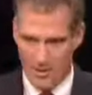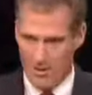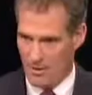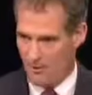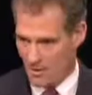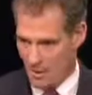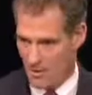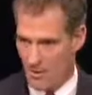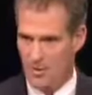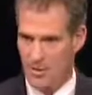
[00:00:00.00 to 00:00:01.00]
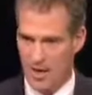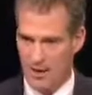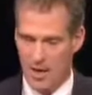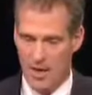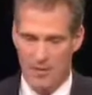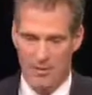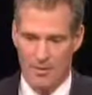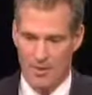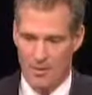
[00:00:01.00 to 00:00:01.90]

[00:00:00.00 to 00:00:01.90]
if that's what you're saying now,